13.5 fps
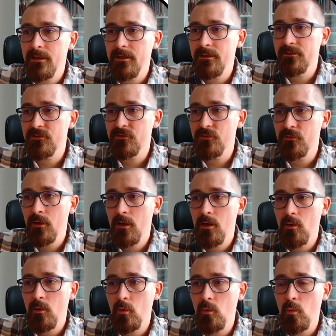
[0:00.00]
into
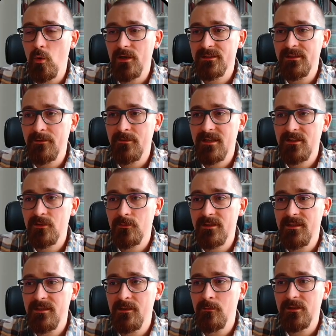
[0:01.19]
work
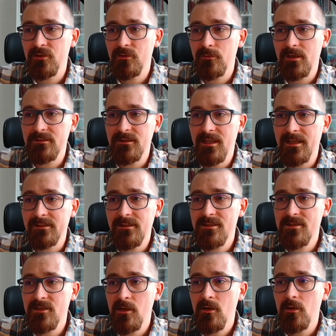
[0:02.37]
directory when you run it like
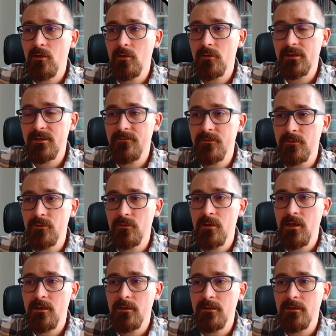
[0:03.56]
this, or if you